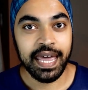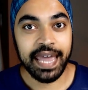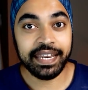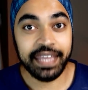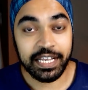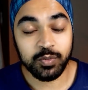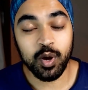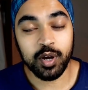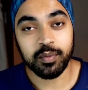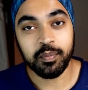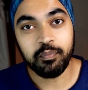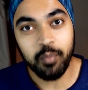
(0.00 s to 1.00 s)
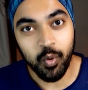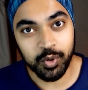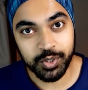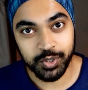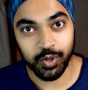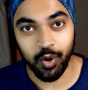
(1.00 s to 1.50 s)
And guess what?
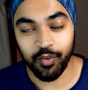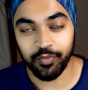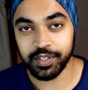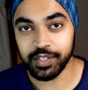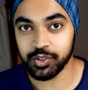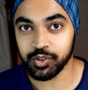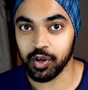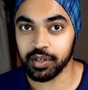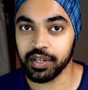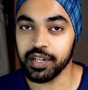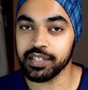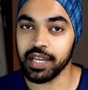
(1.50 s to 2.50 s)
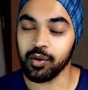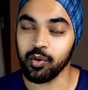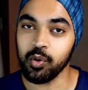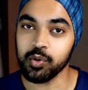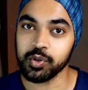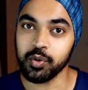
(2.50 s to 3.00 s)
Most of these shortcuts are
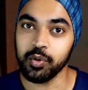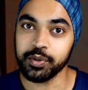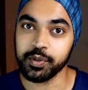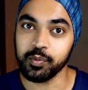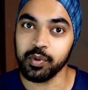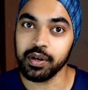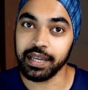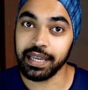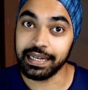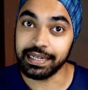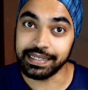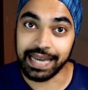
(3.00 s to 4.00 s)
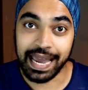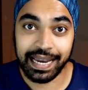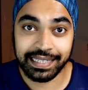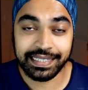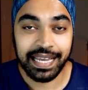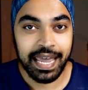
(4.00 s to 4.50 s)
also going to work in
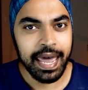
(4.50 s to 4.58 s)
DAX.